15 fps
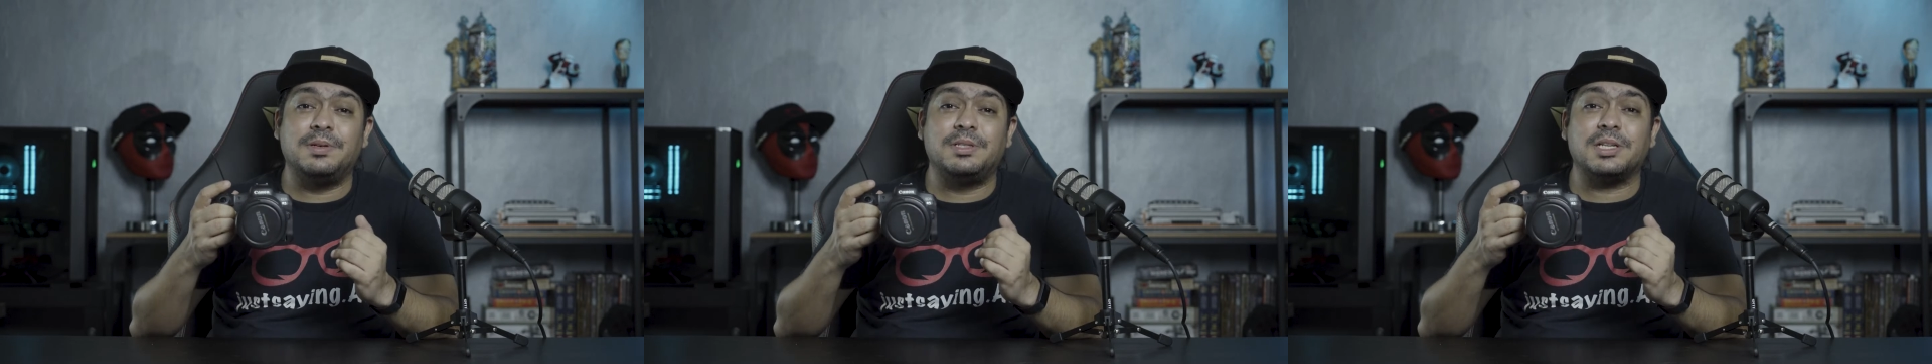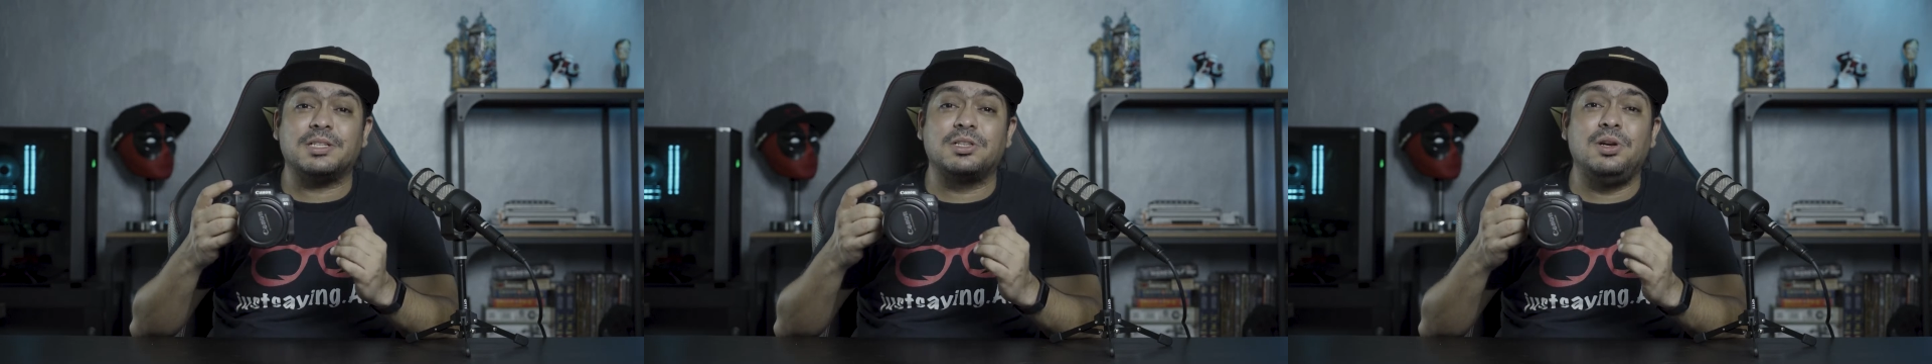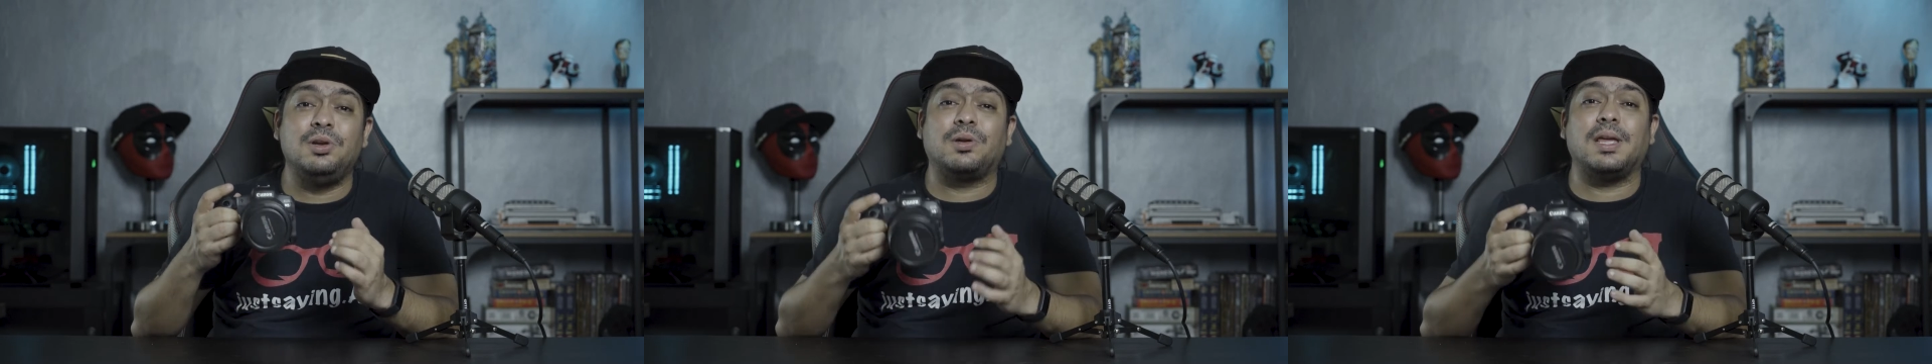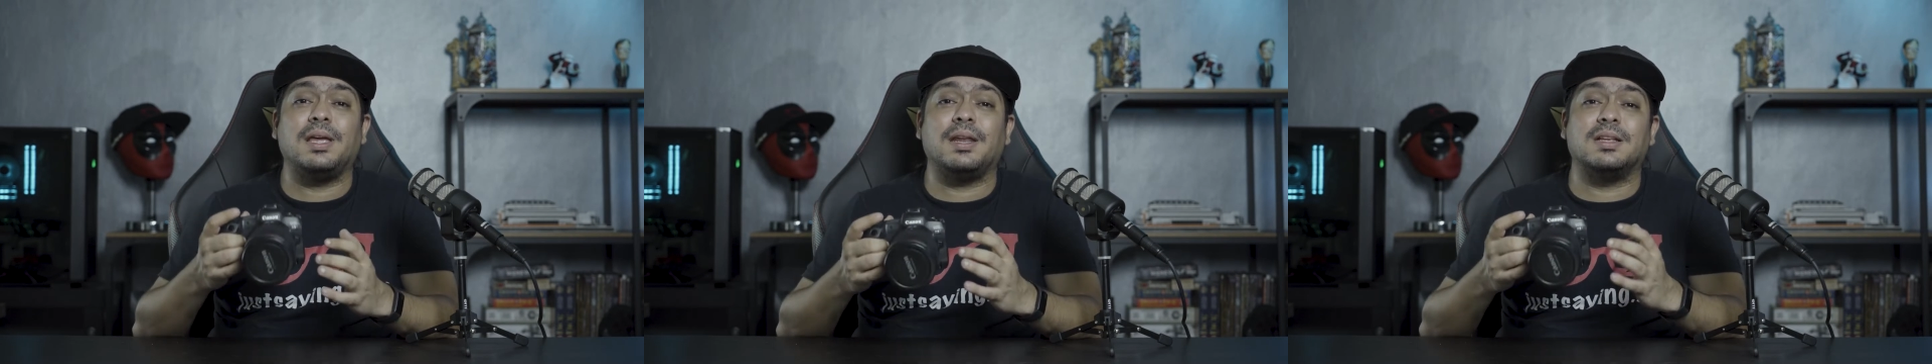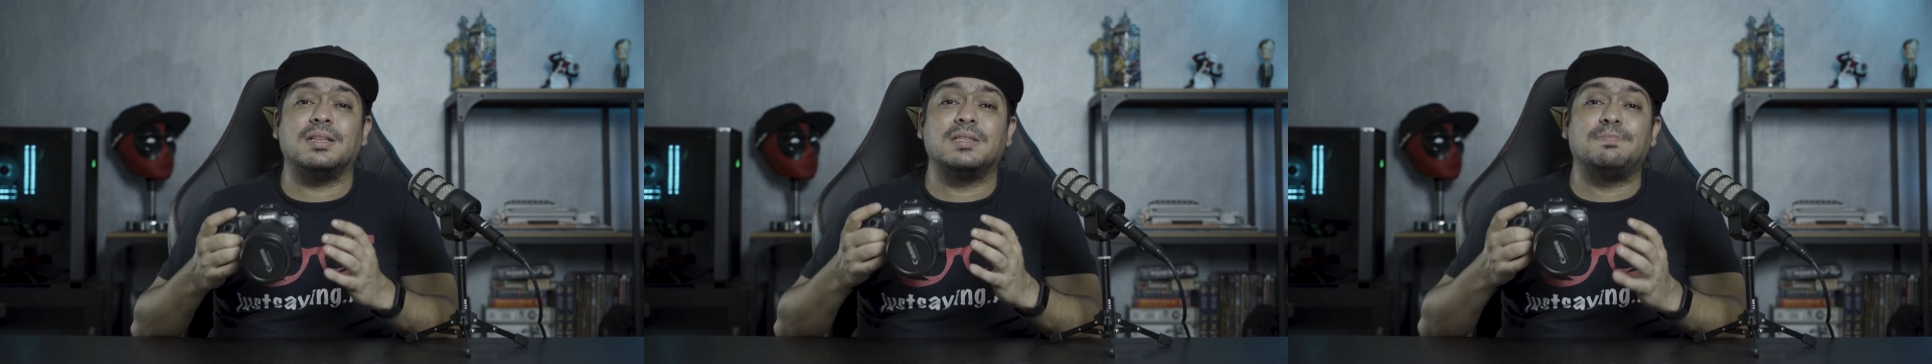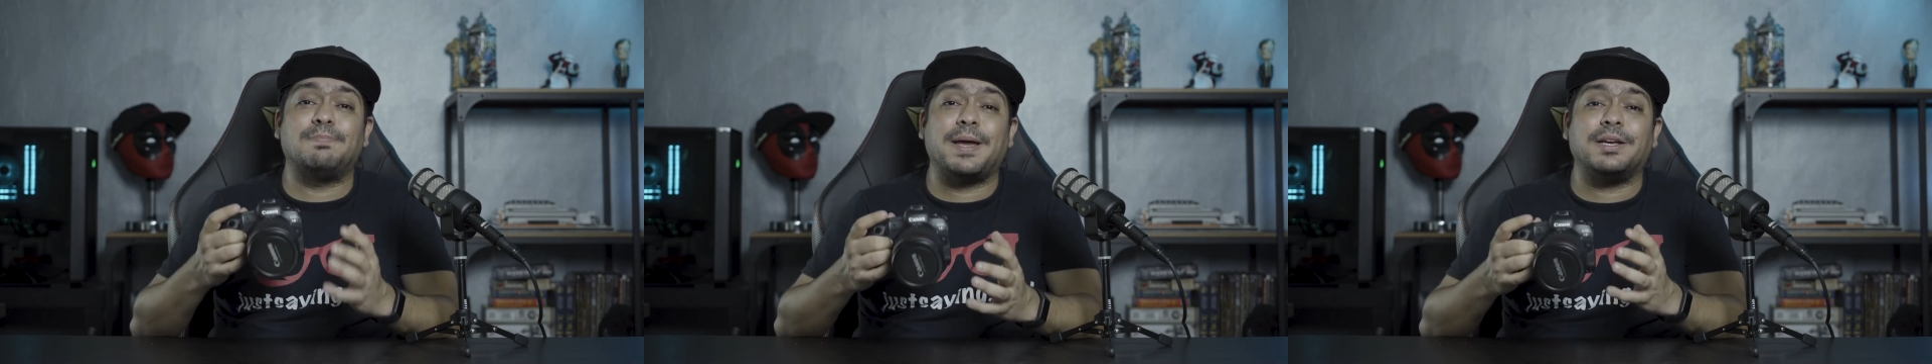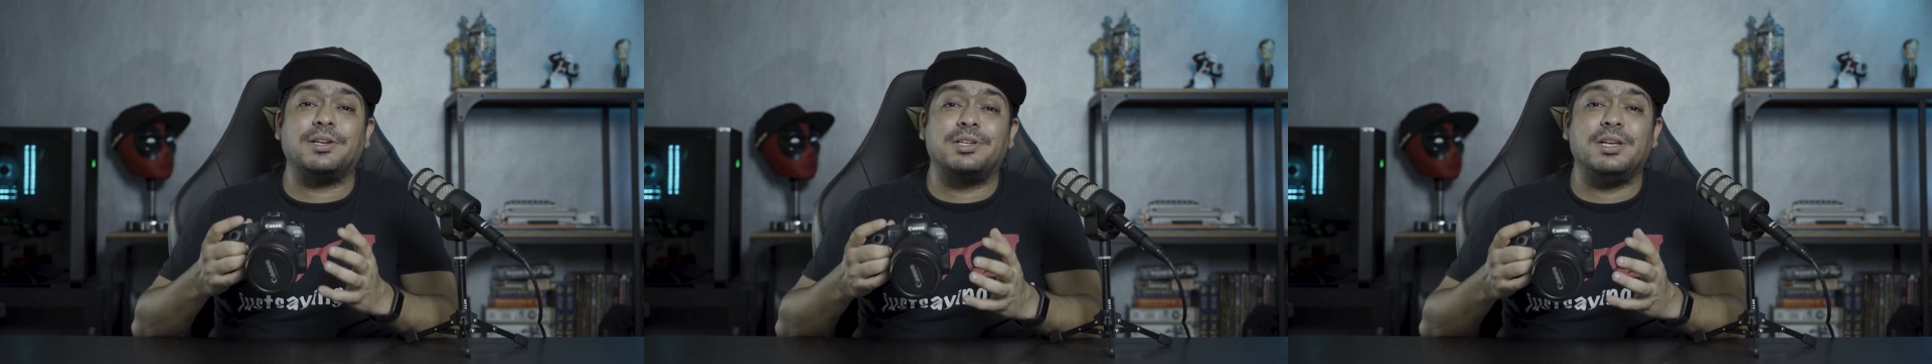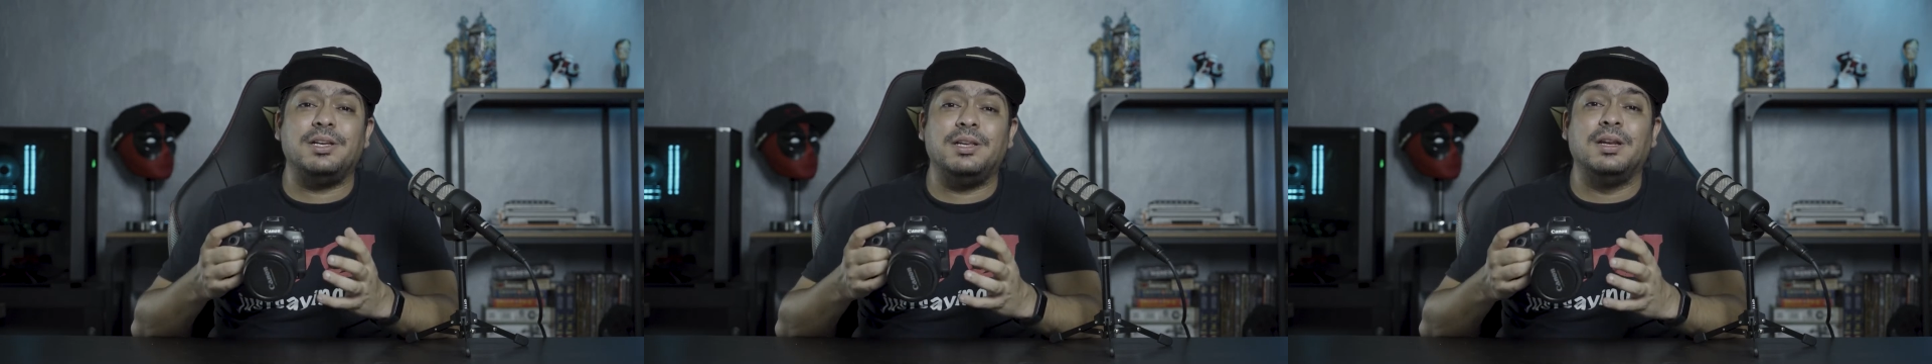Just looking at the spec
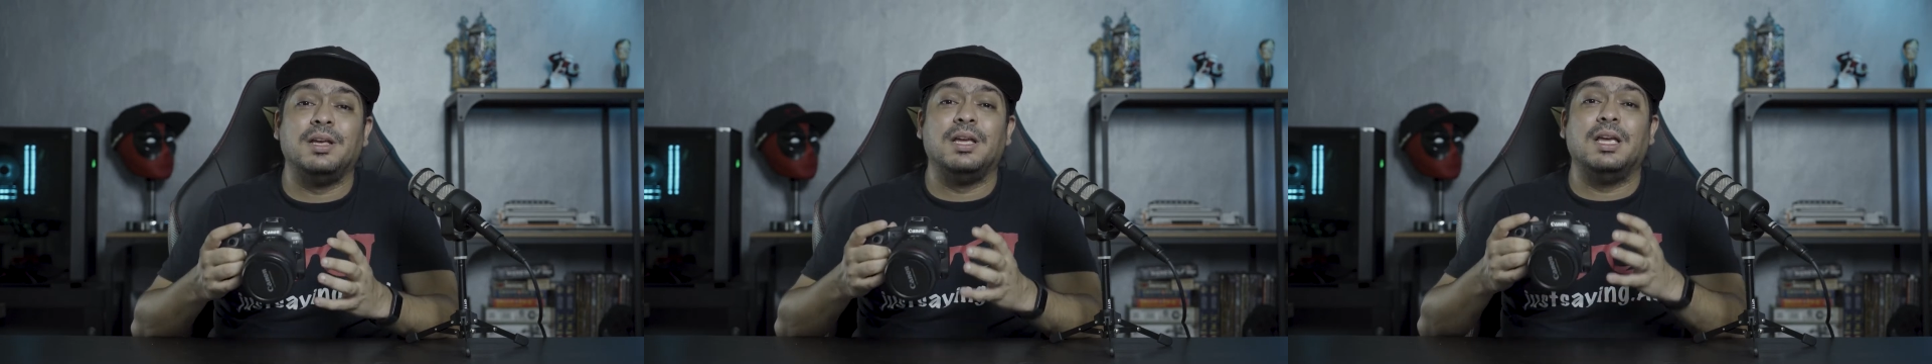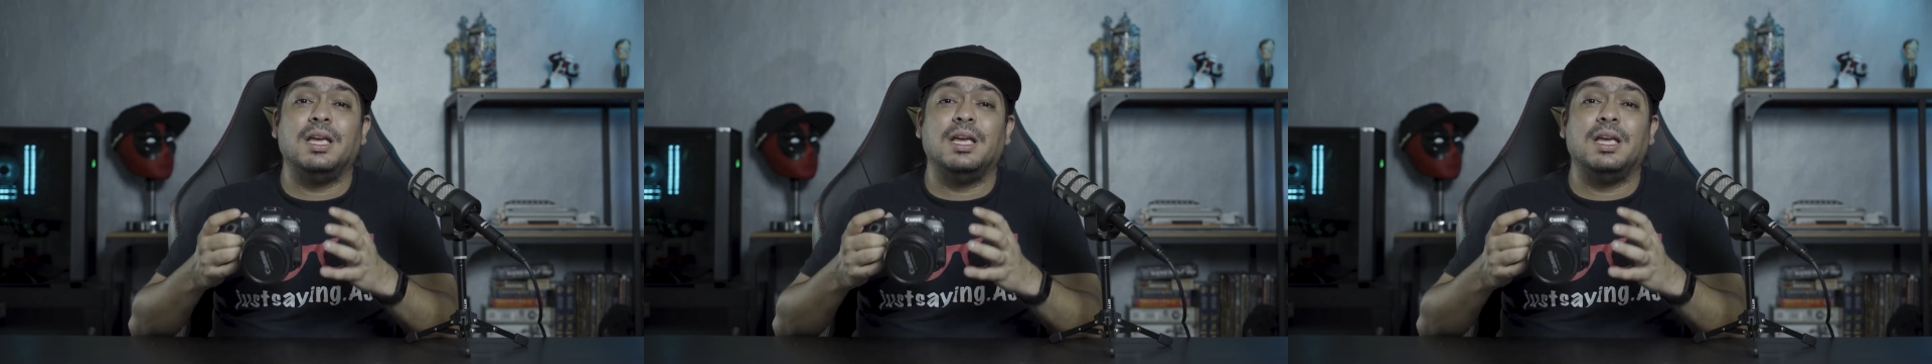sheet,